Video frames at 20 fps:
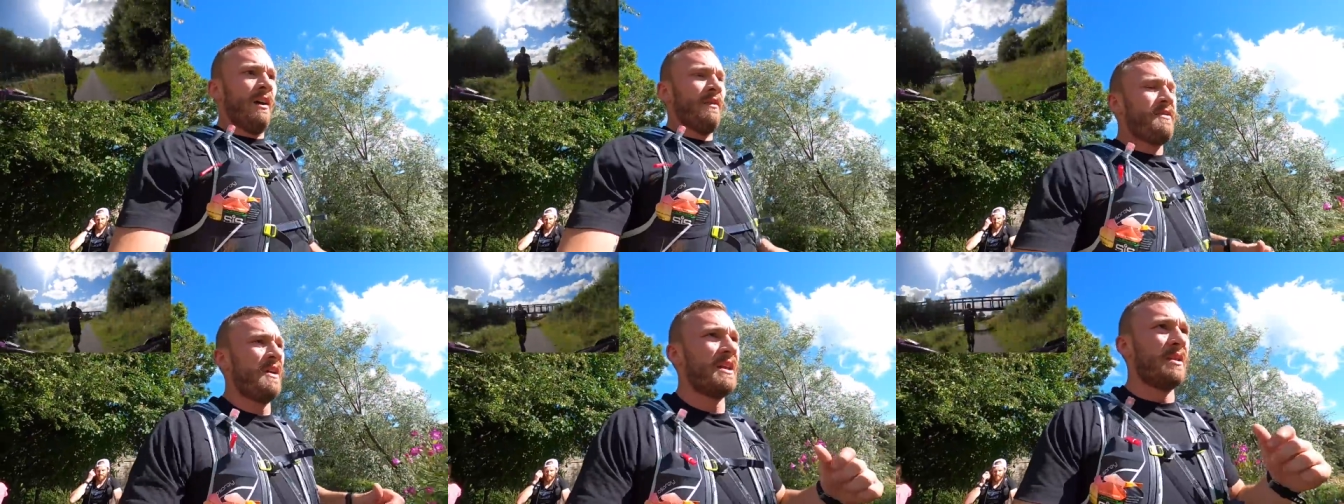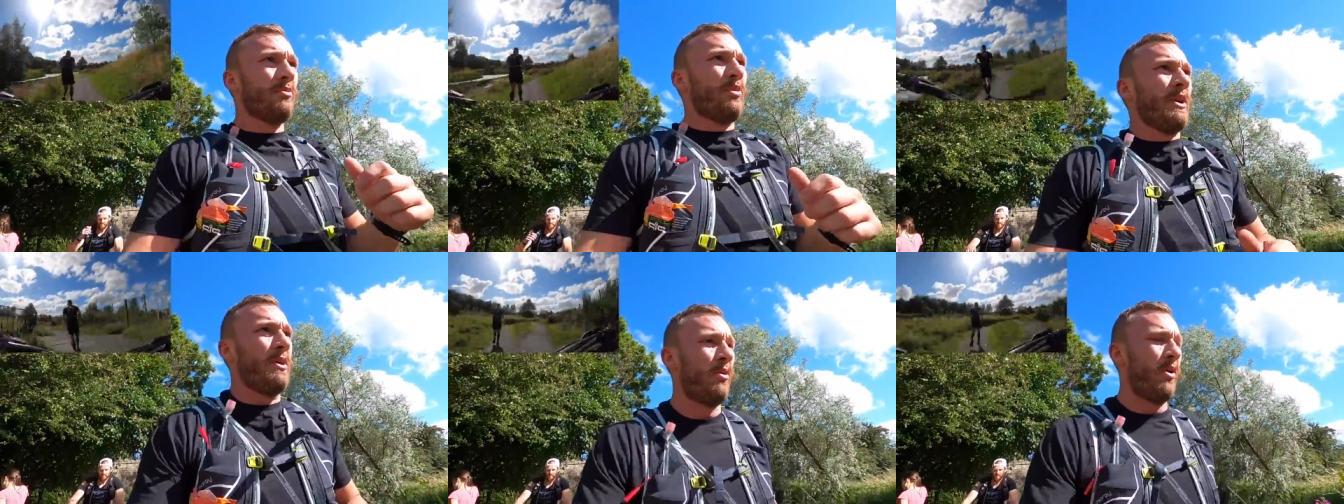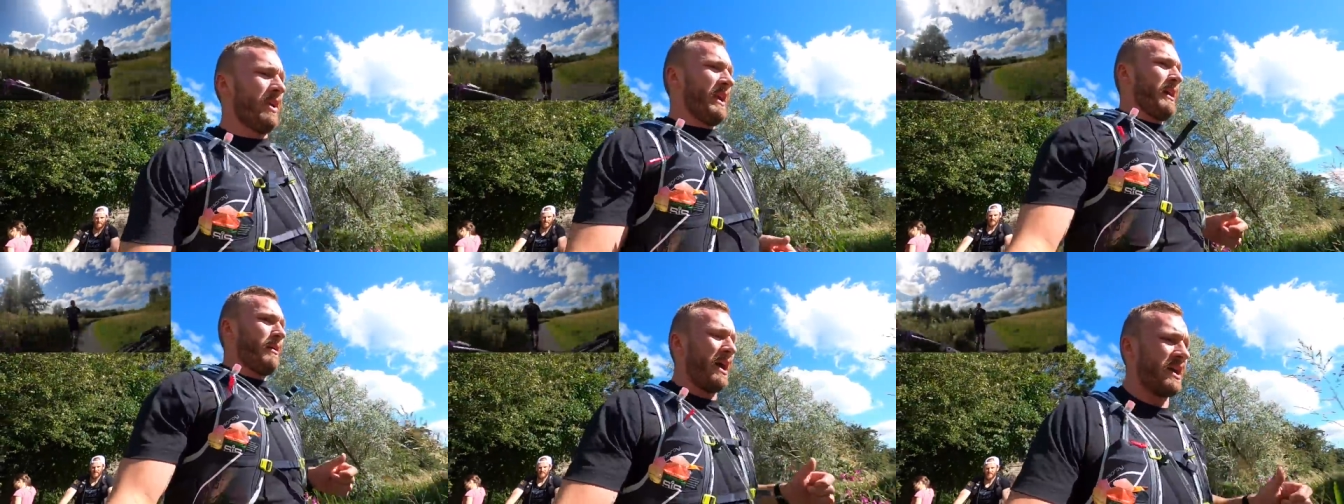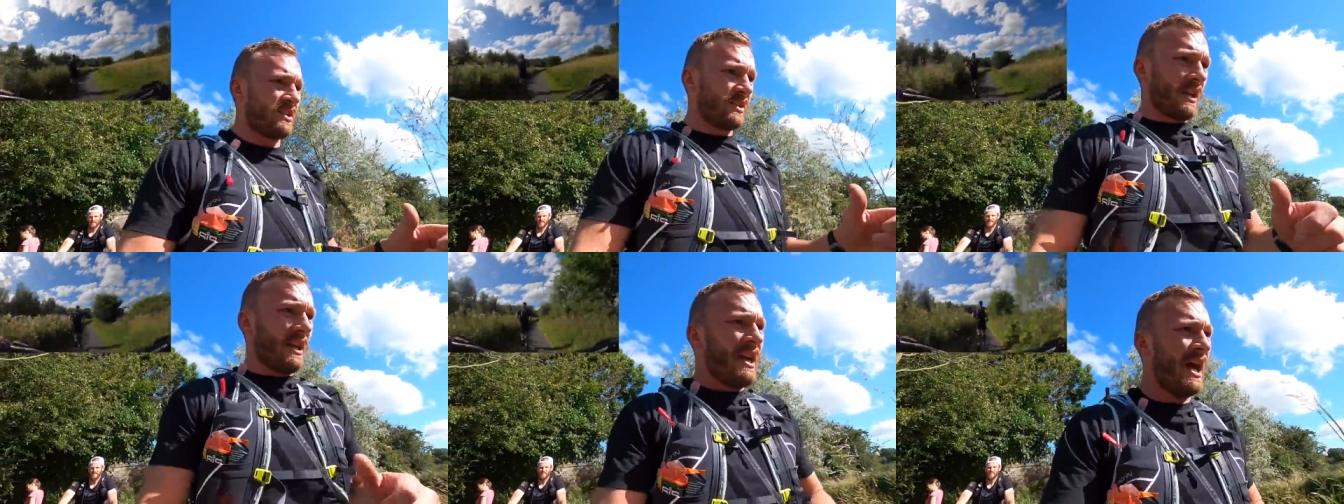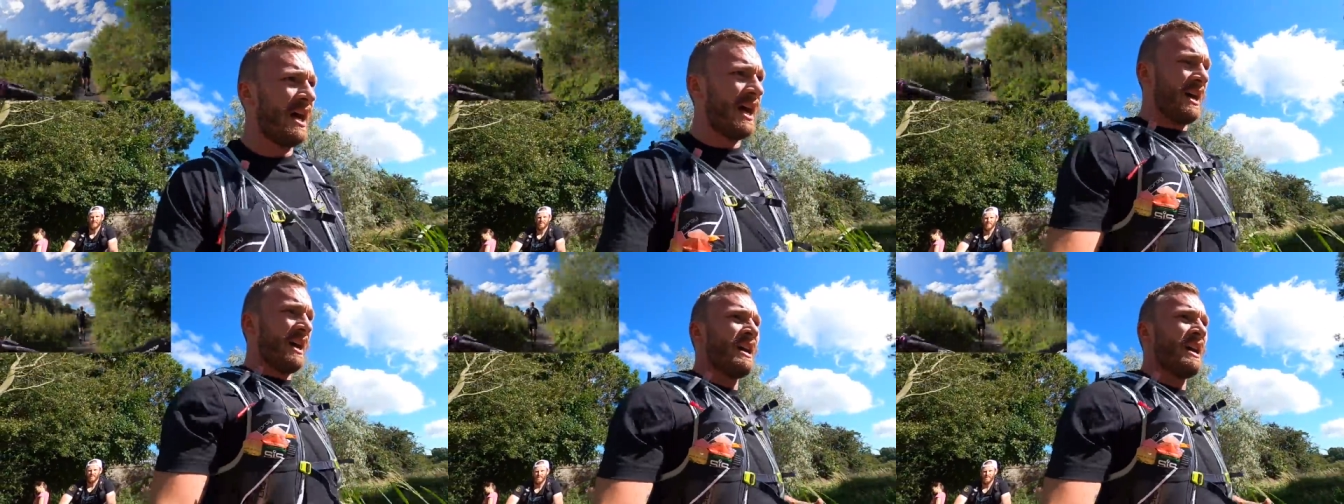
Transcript: Feeling pretty worn out actually.